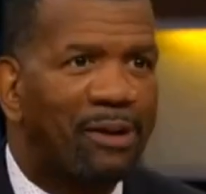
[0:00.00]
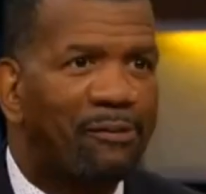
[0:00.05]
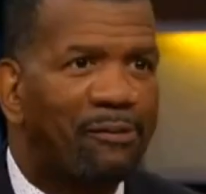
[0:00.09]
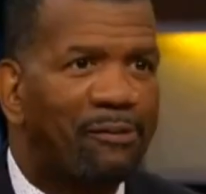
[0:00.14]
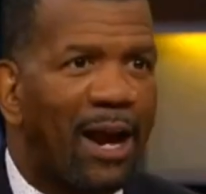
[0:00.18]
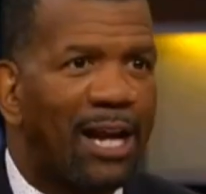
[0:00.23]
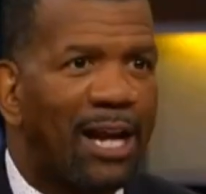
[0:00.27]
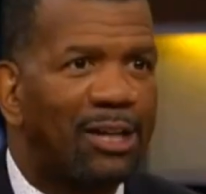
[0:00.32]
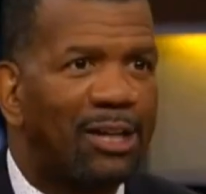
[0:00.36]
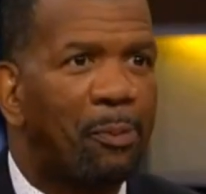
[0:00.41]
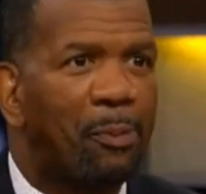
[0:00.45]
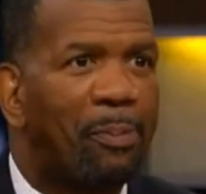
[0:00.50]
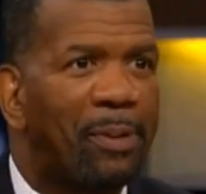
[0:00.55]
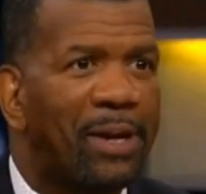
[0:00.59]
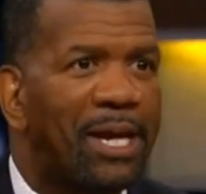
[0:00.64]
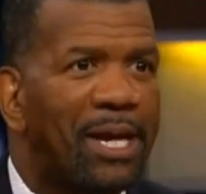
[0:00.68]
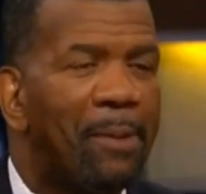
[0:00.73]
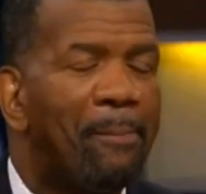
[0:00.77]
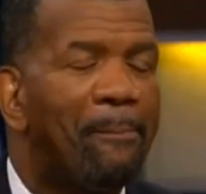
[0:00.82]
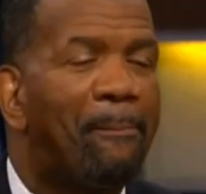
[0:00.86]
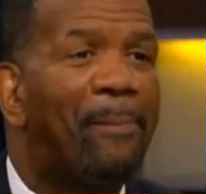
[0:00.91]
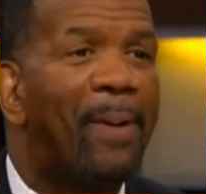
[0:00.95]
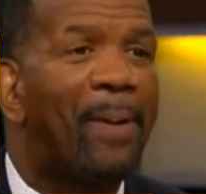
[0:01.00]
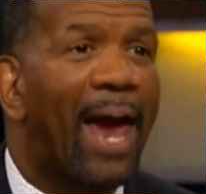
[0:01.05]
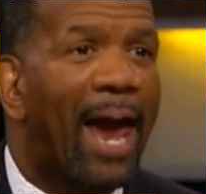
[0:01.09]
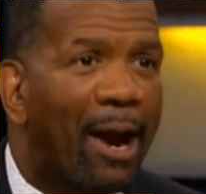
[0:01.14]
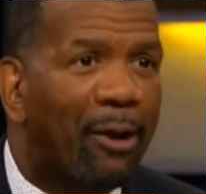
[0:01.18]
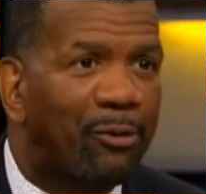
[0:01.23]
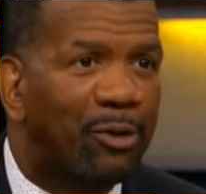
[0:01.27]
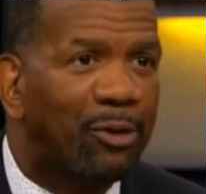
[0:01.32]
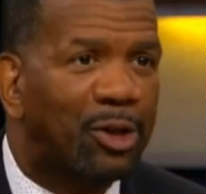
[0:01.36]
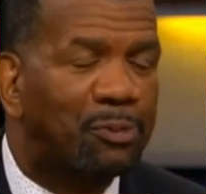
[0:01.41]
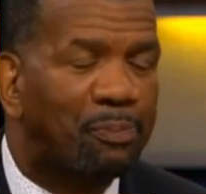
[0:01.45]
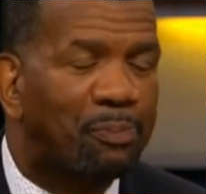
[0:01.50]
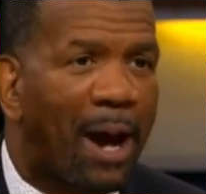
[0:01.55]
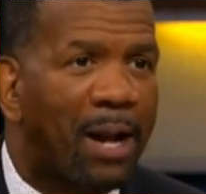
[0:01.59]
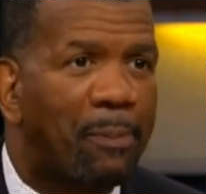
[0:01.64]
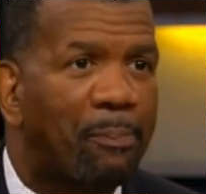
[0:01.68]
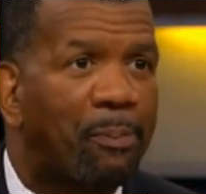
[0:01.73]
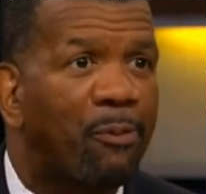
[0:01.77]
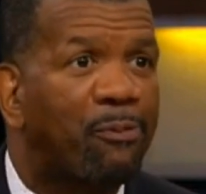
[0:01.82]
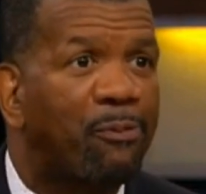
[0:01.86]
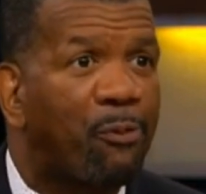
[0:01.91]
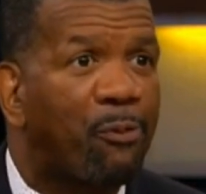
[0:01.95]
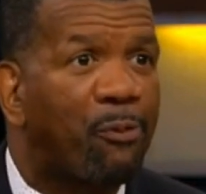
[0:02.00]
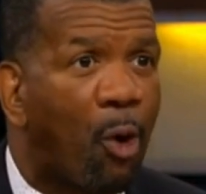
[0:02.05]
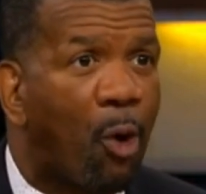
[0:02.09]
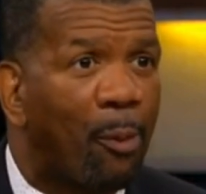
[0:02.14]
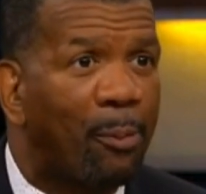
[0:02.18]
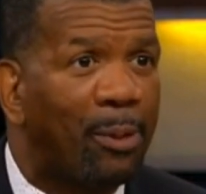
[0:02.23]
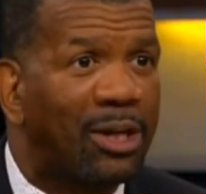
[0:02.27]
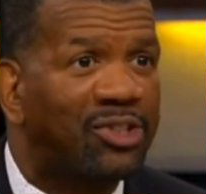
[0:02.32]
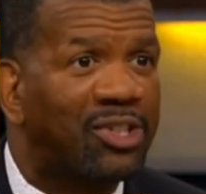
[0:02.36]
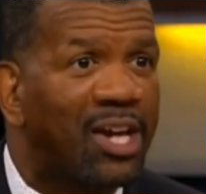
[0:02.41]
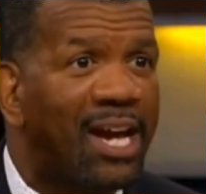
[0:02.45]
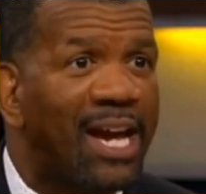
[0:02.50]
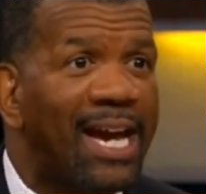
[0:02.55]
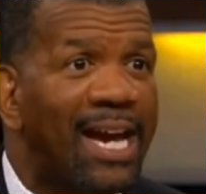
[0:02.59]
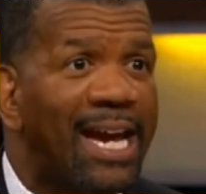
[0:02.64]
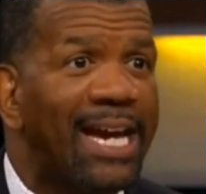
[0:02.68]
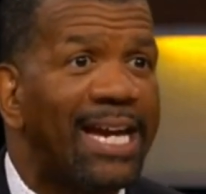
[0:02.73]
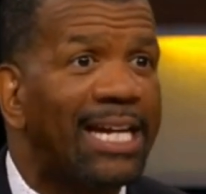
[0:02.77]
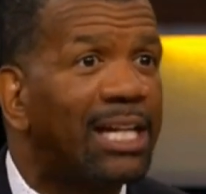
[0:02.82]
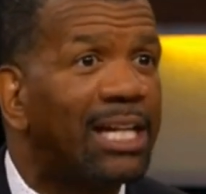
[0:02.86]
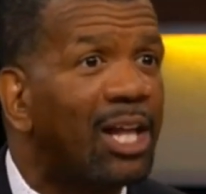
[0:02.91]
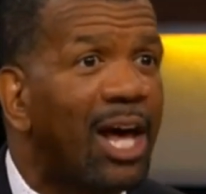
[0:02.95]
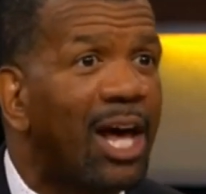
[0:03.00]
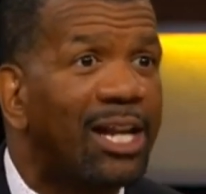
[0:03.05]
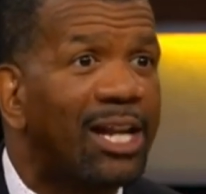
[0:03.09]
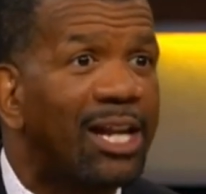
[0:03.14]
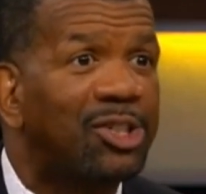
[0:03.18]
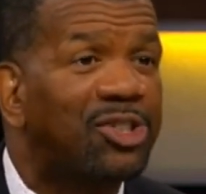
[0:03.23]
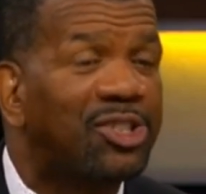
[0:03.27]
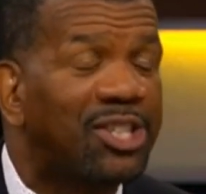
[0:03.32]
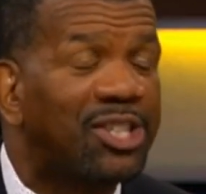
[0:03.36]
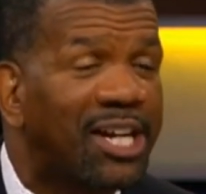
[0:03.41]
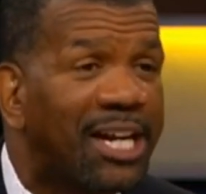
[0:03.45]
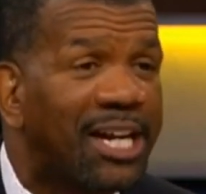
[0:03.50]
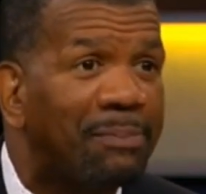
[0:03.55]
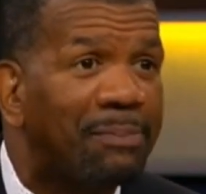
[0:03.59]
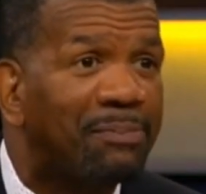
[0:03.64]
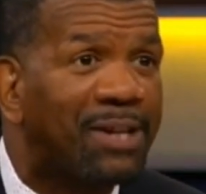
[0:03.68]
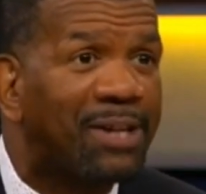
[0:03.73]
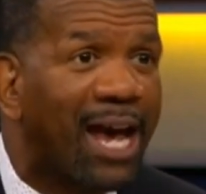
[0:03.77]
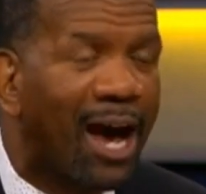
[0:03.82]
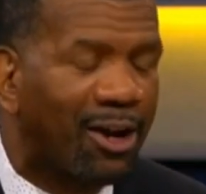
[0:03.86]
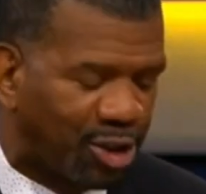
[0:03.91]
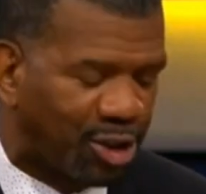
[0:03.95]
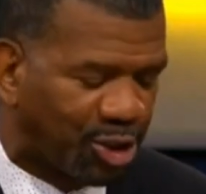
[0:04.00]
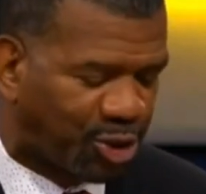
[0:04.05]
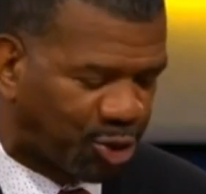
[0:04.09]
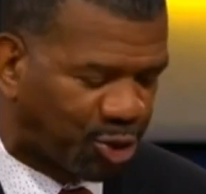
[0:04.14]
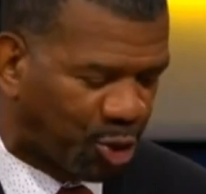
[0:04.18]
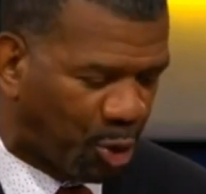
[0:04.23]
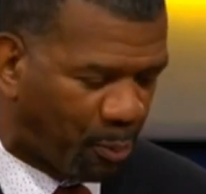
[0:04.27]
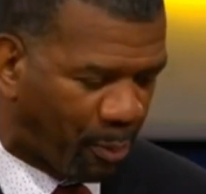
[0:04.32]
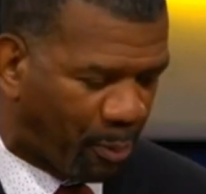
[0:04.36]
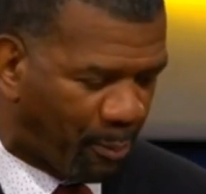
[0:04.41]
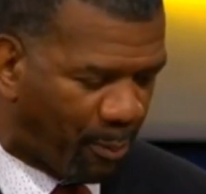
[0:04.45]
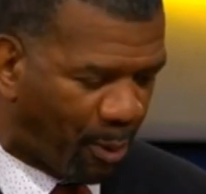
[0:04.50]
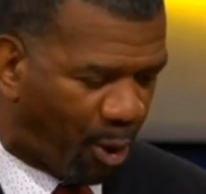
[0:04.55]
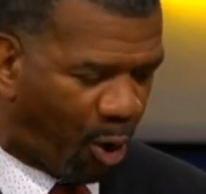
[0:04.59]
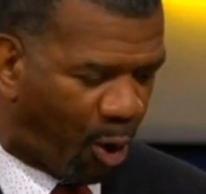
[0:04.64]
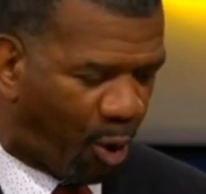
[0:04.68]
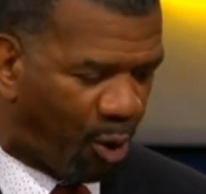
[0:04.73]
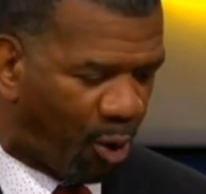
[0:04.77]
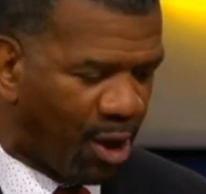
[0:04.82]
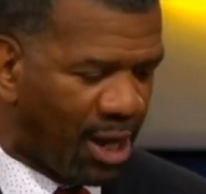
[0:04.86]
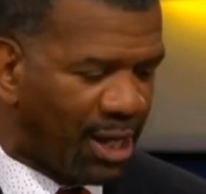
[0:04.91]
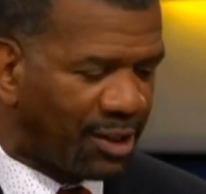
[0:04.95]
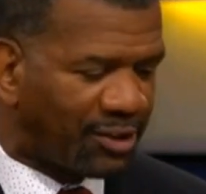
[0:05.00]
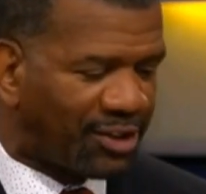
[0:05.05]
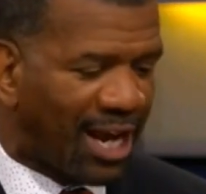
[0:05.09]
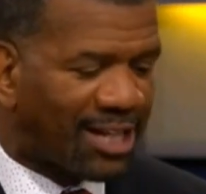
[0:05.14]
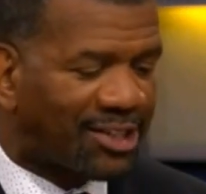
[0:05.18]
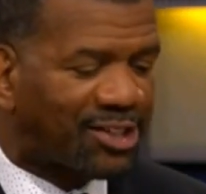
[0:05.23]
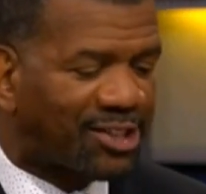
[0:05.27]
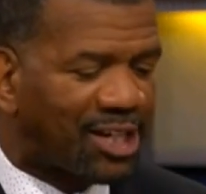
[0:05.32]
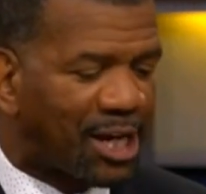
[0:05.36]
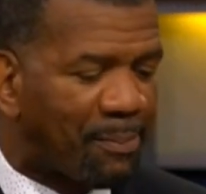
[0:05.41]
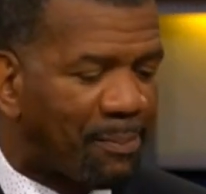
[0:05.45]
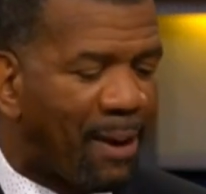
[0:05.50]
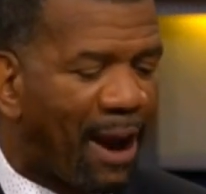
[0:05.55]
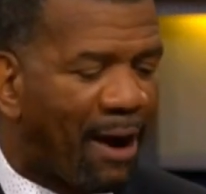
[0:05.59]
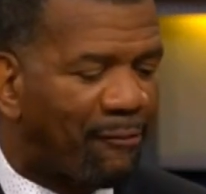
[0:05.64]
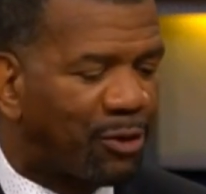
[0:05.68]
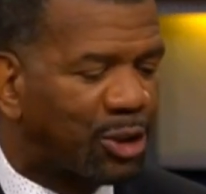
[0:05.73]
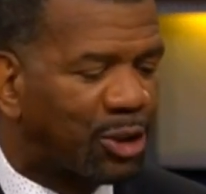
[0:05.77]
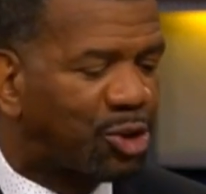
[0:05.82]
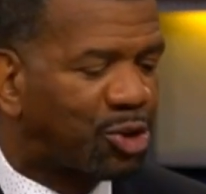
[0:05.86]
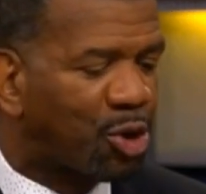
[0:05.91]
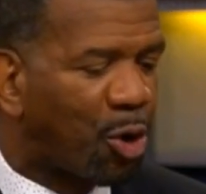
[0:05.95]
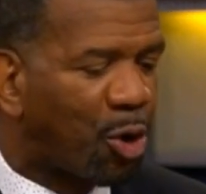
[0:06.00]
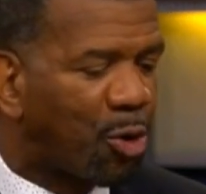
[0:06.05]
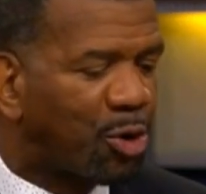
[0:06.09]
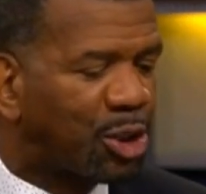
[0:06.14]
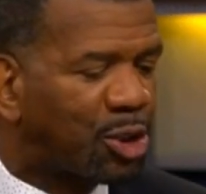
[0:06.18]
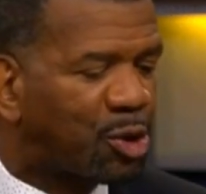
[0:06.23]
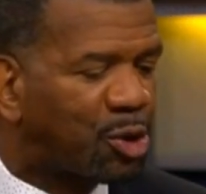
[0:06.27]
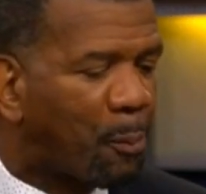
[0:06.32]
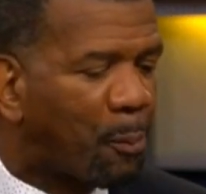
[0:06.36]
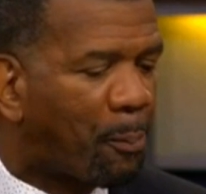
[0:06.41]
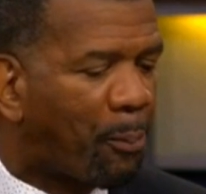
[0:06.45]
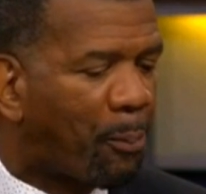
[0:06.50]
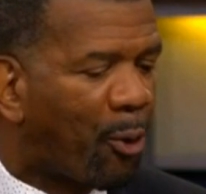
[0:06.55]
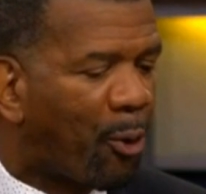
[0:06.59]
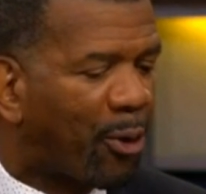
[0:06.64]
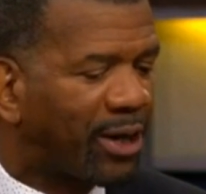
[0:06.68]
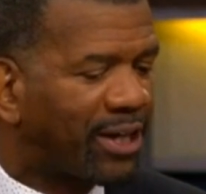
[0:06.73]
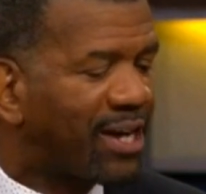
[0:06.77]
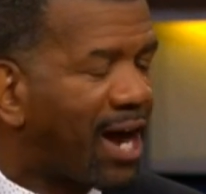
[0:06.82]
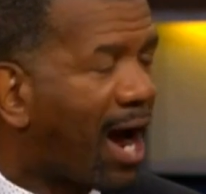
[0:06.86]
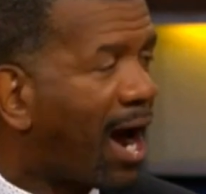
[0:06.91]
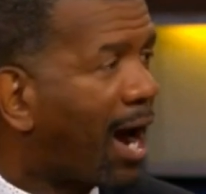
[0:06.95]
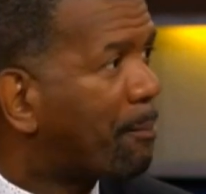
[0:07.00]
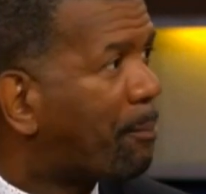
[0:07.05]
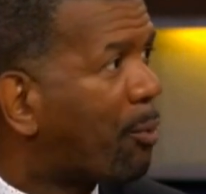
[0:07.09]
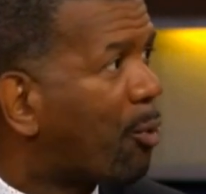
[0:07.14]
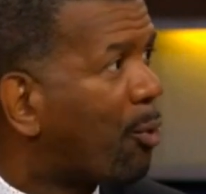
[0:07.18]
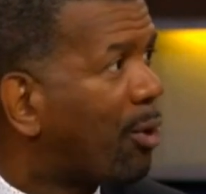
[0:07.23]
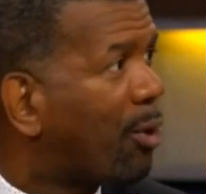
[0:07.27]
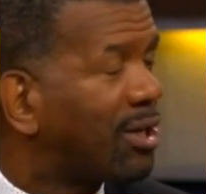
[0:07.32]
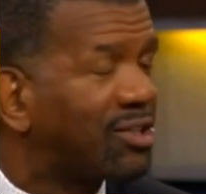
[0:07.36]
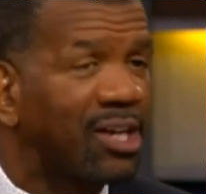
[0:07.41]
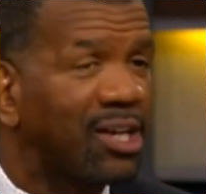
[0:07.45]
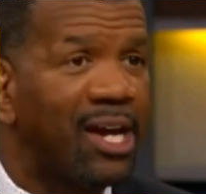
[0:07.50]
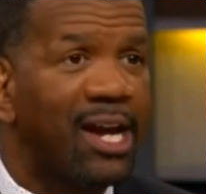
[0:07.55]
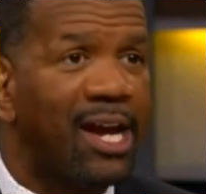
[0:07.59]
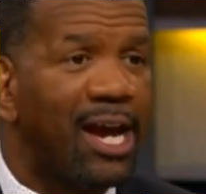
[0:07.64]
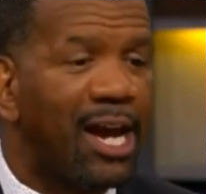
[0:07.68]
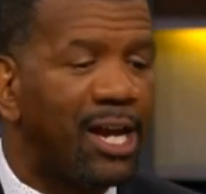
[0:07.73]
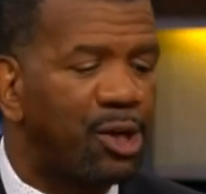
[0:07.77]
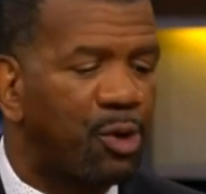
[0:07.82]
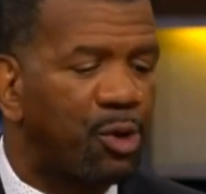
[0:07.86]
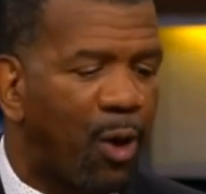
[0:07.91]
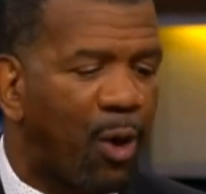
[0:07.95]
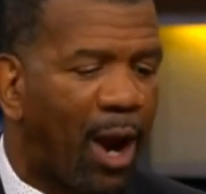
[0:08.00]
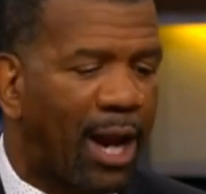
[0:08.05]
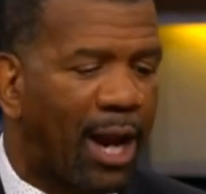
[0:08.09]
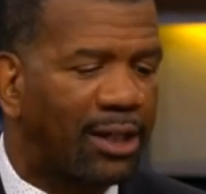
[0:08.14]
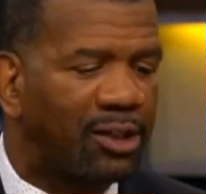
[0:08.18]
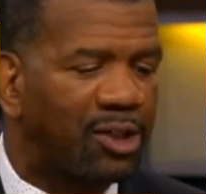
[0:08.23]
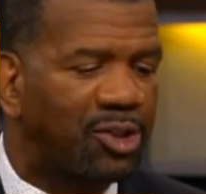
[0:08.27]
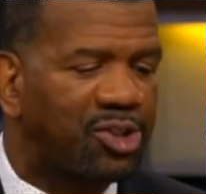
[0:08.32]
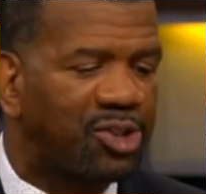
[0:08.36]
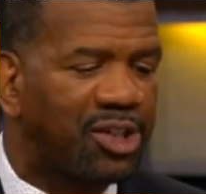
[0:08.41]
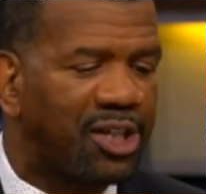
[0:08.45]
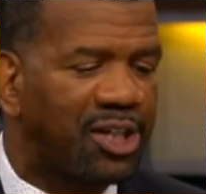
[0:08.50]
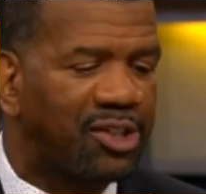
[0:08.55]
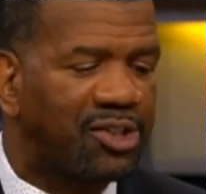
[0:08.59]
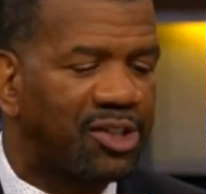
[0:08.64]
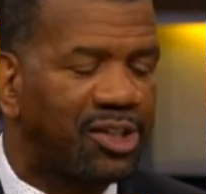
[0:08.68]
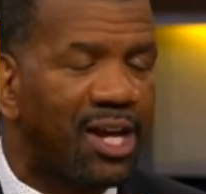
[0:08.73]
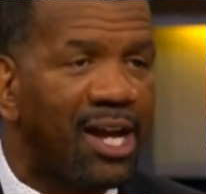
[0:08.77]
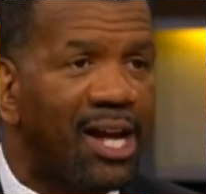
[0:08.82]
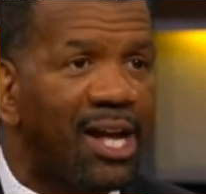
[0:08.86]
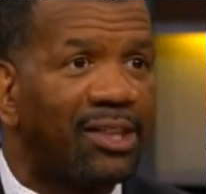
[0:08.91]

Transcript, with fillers: McVay should be embarrassed by the performance. He let his team down in the Super Bowl. That team averaged 32.9 points in the regular season.